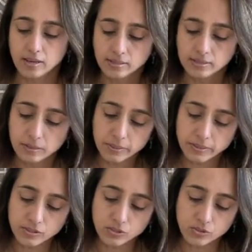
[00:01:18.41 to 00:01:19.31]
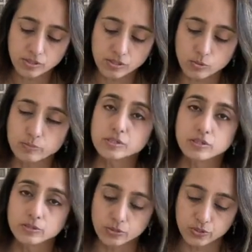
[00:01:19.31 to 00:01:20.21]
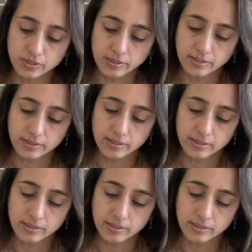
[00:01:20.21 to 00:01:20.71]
Dip it into the soap solution